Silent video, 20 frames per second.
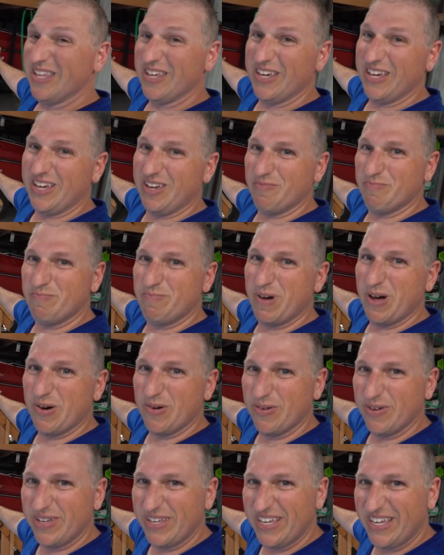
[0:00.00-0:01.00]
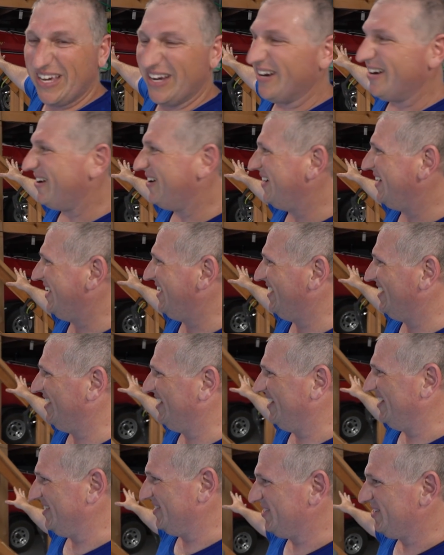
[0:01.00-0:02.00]
the boat here in
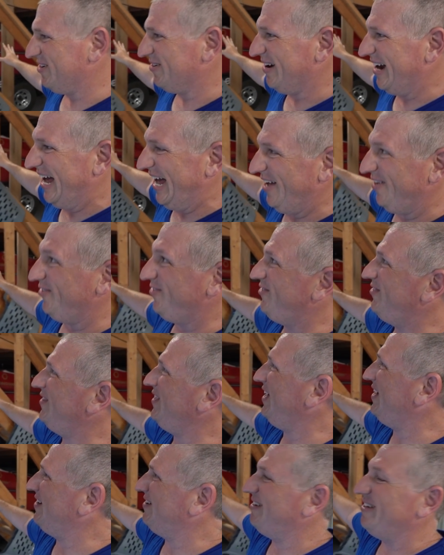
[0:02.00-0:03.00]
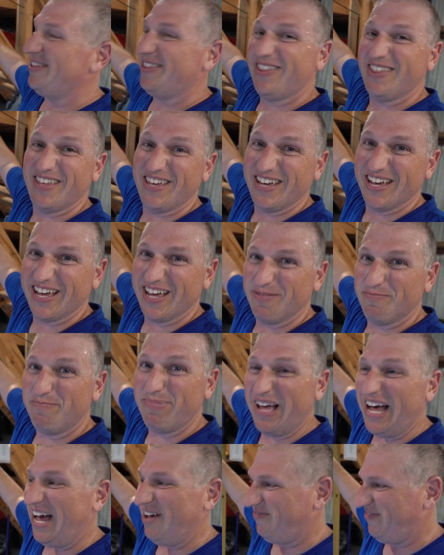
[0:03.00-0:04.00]
his garage underneath the uh,
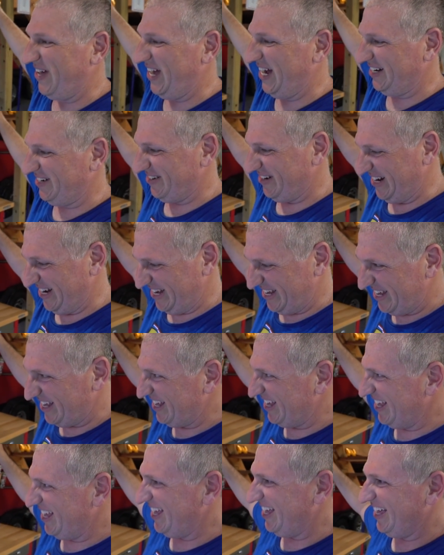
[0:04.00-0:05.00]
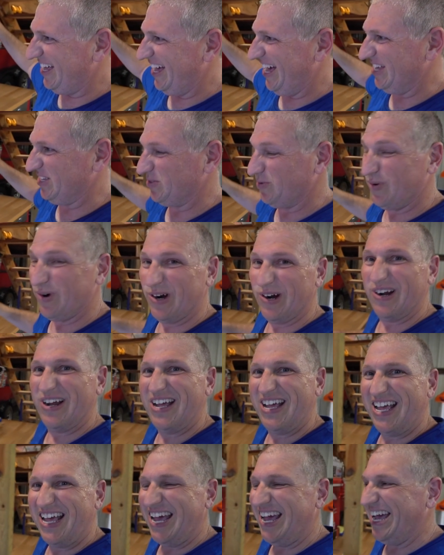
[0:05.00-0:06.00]
pot factory, as it were.
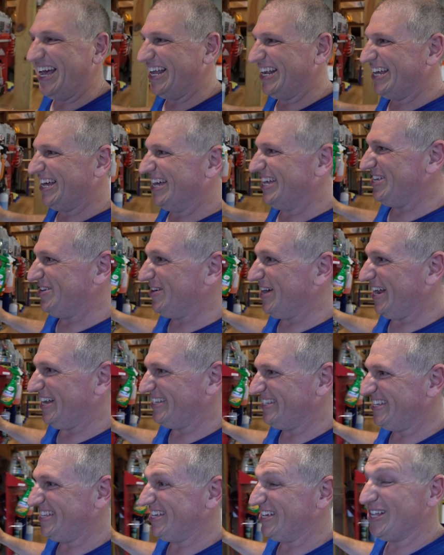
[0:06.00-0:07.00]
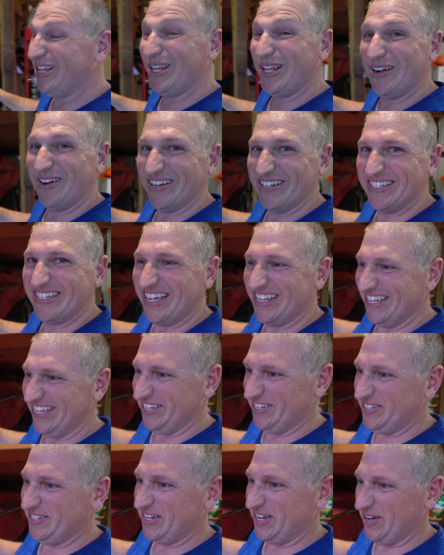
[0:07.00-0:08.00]
And uh, you got to see the clearance on
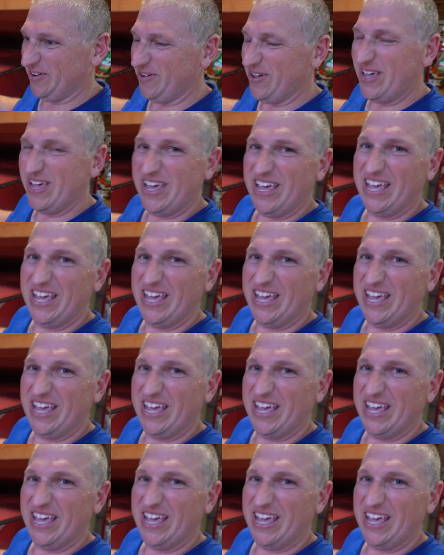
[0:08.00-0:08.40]
this. So